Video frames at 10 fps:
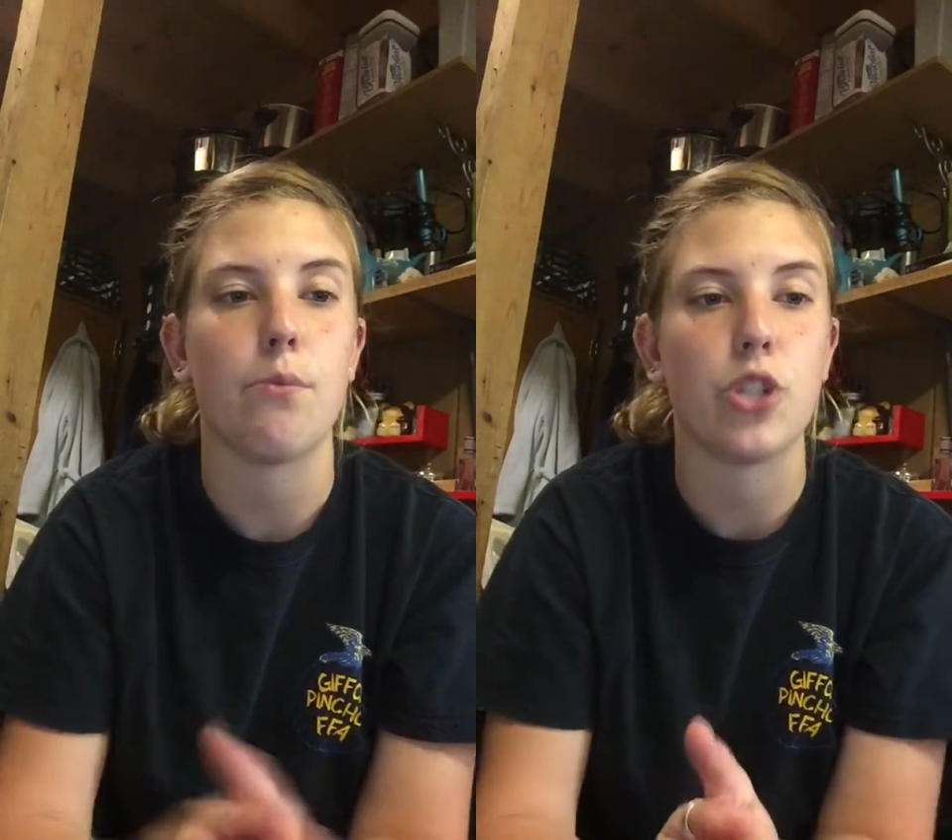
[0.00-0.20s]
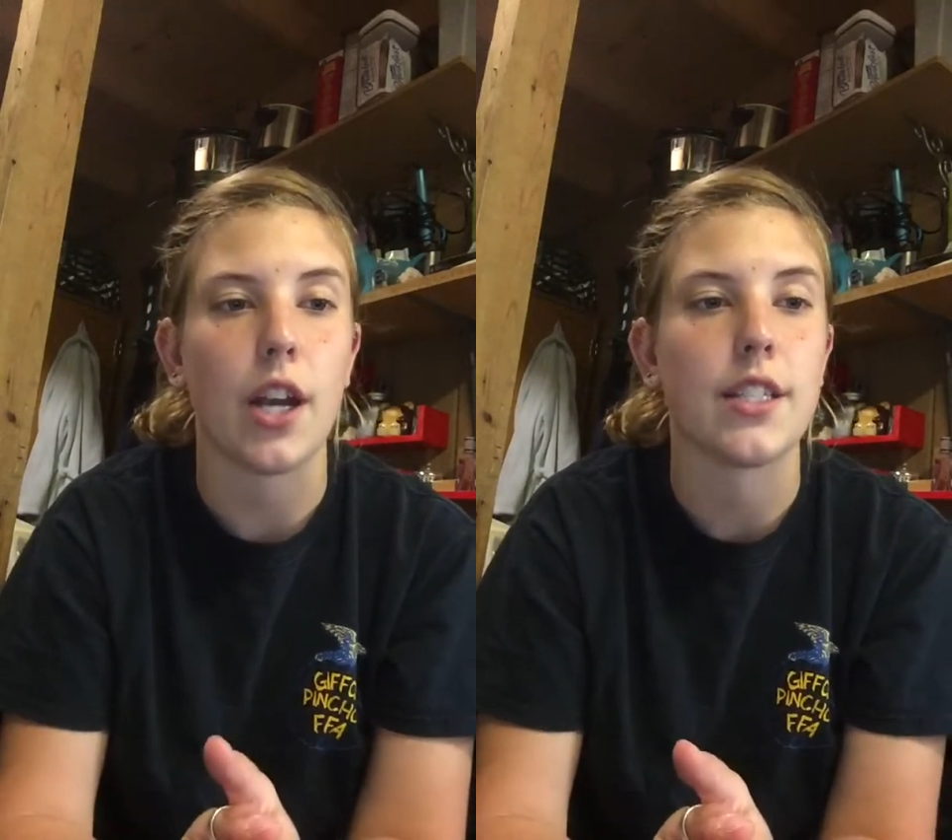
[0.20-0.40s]

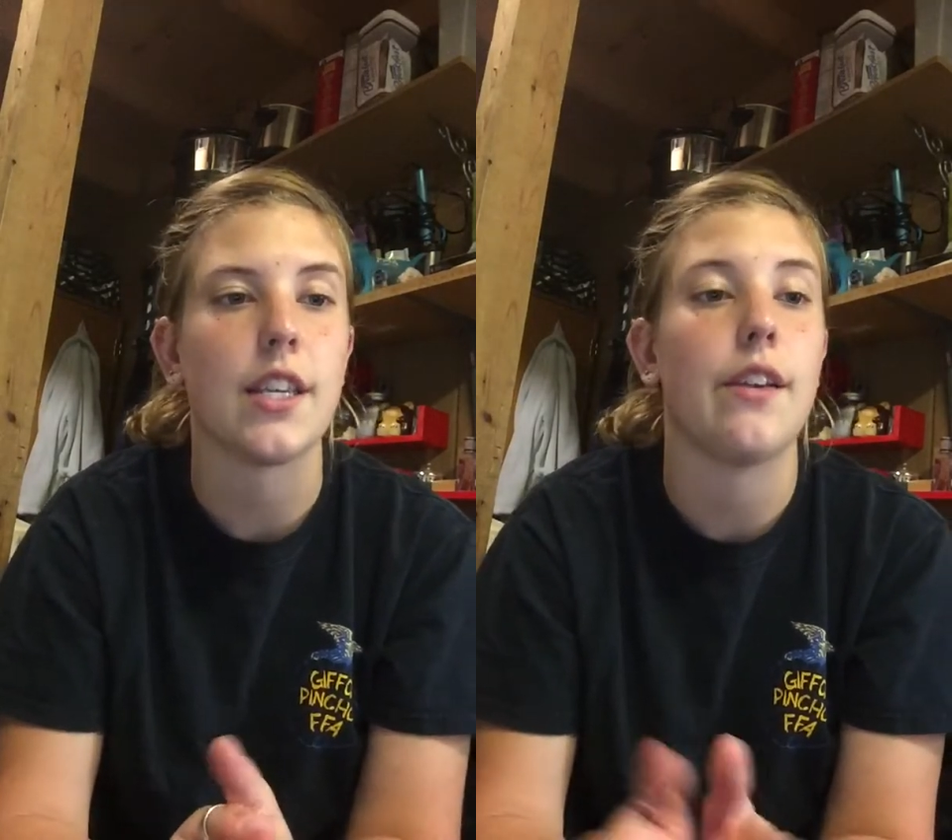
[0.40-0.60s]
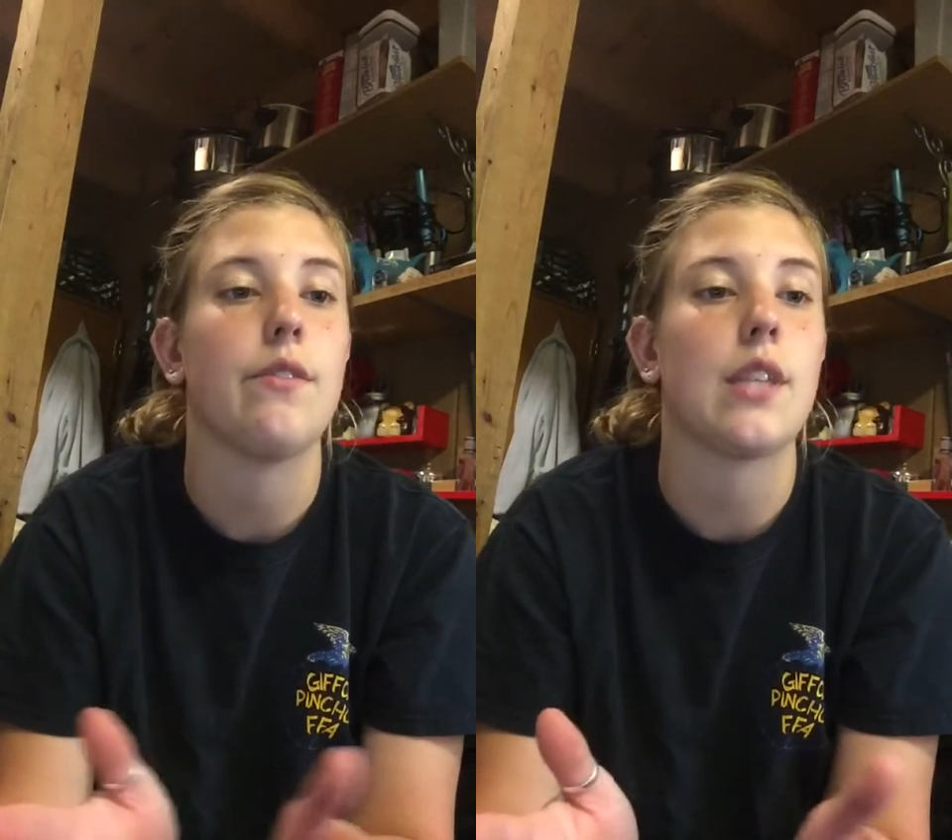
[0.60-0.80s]

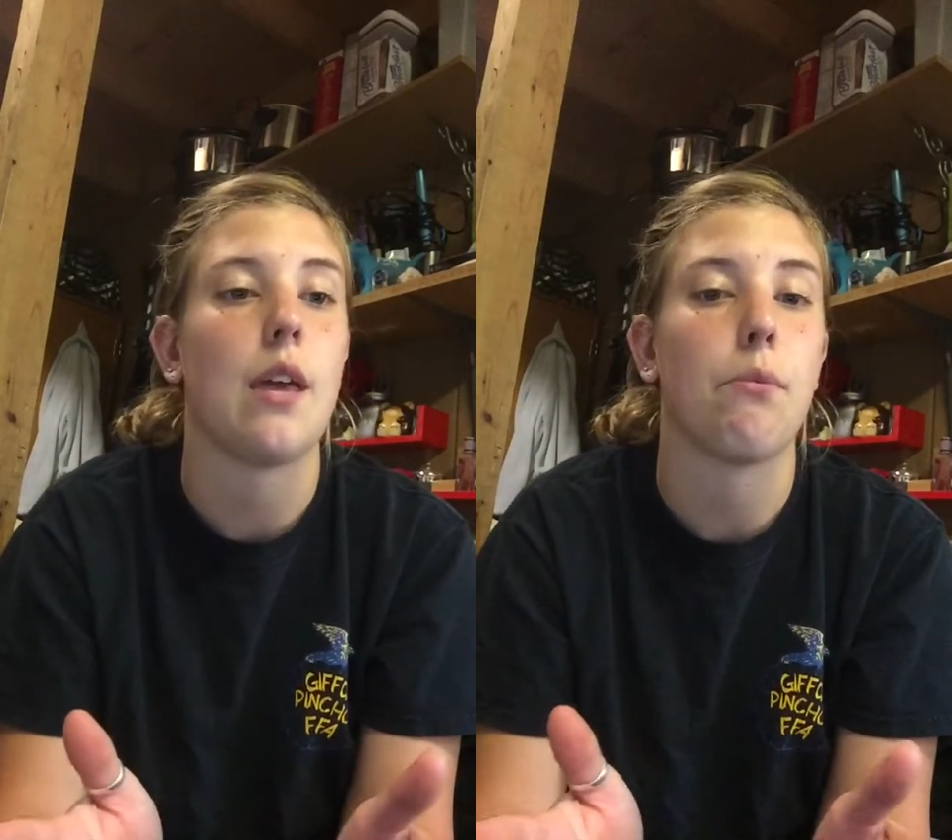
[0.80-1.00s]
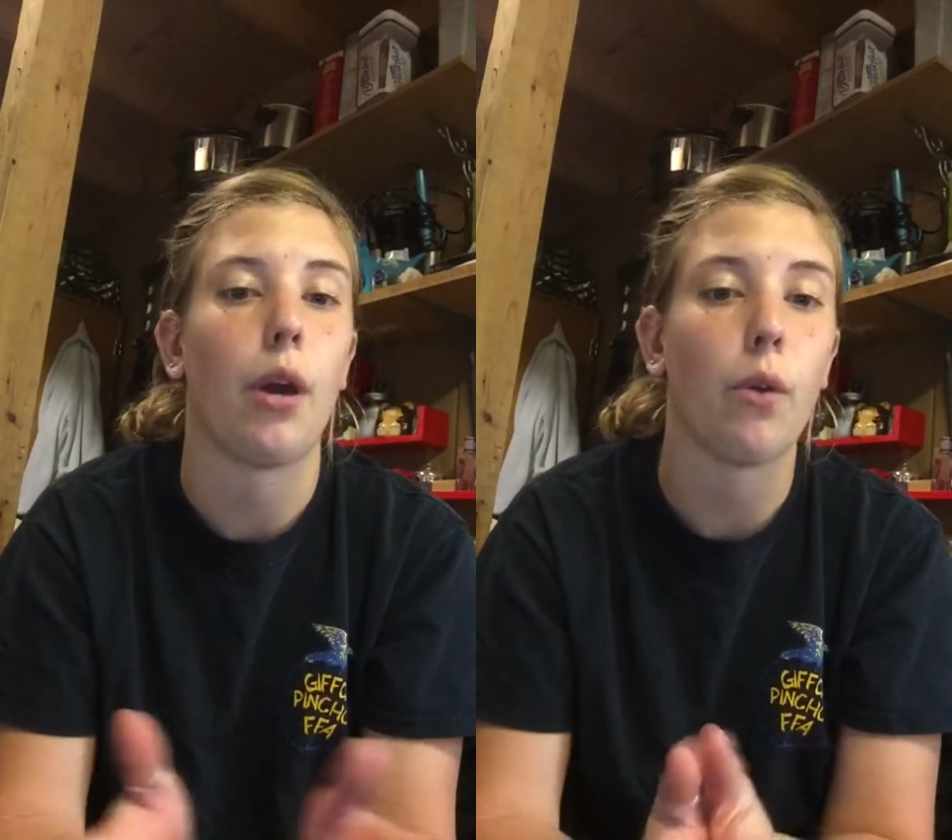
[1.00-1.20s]
objectives
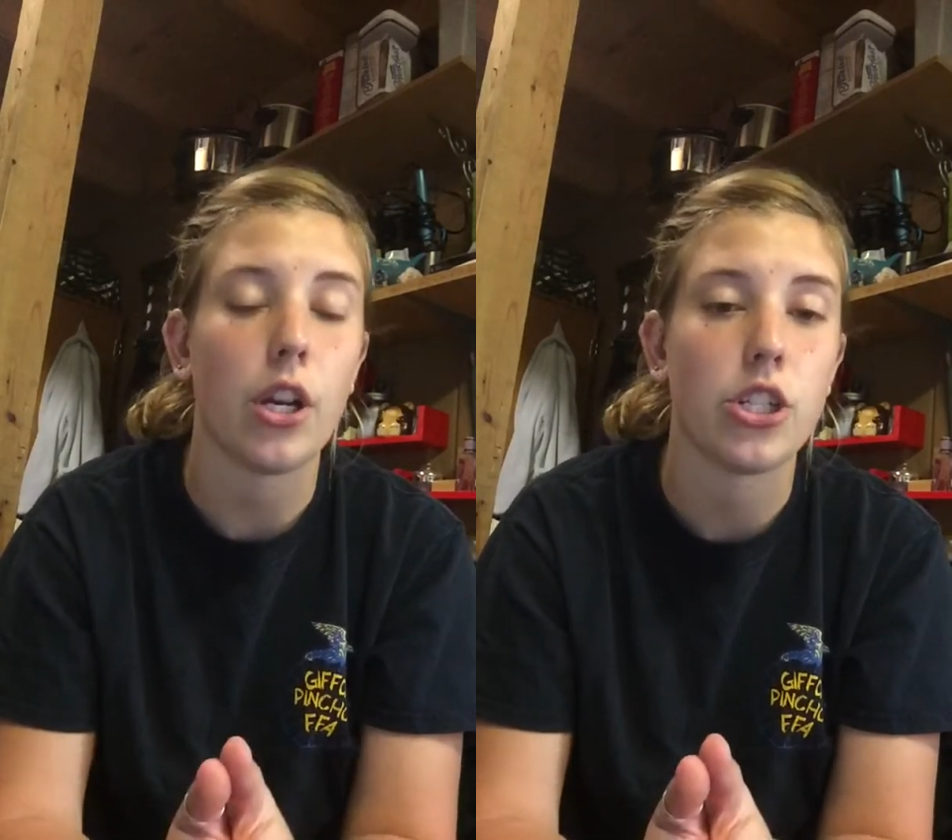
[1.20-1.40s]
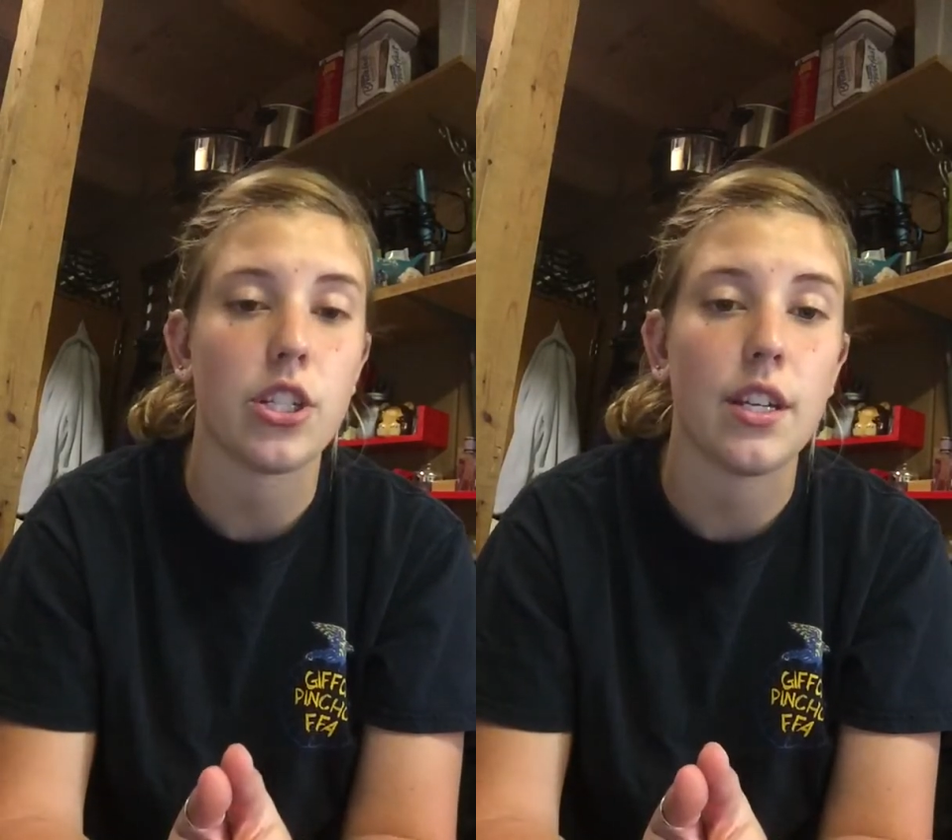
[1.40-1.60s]
and my
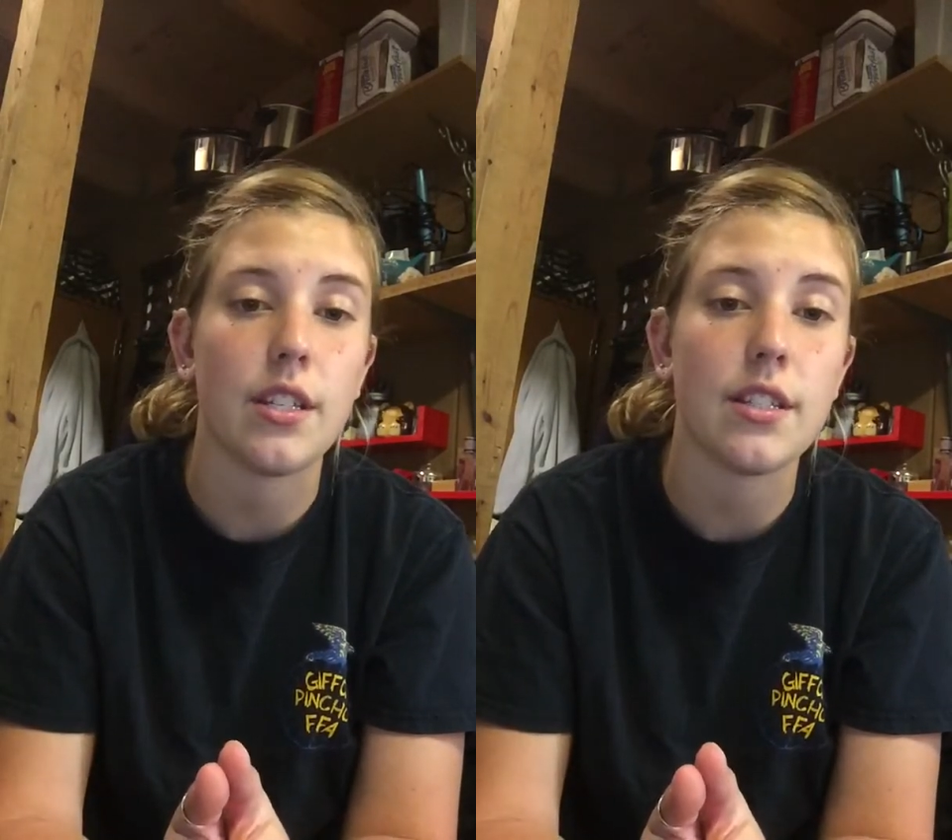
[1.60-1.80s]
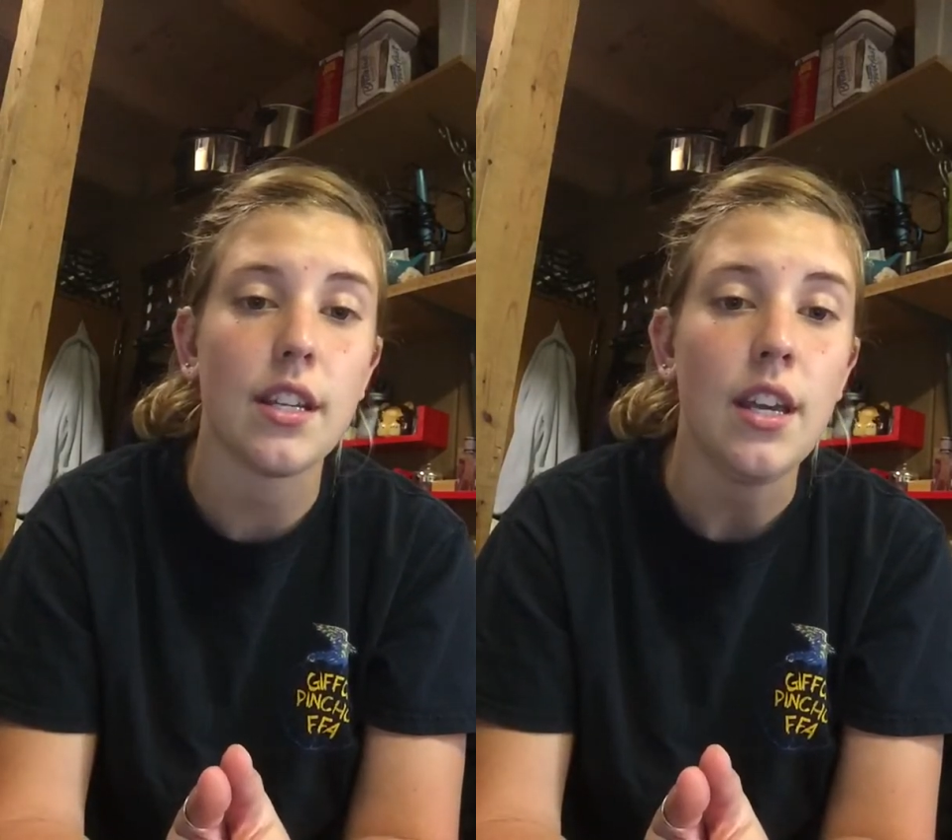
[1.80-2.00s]

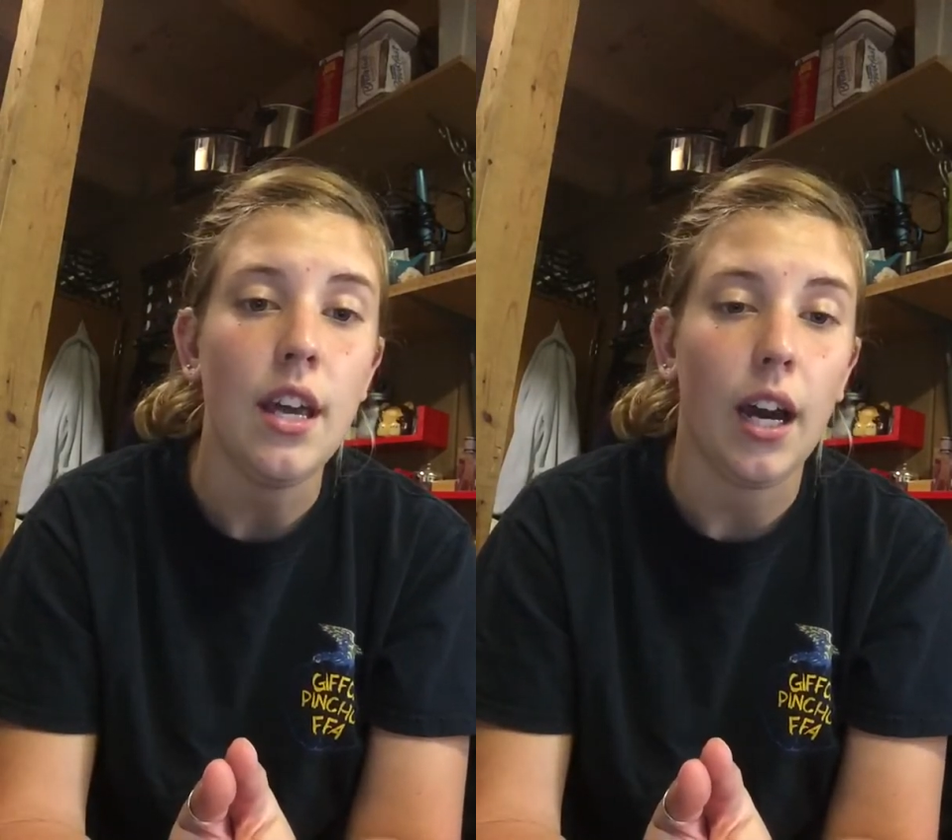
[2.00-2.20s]
questions.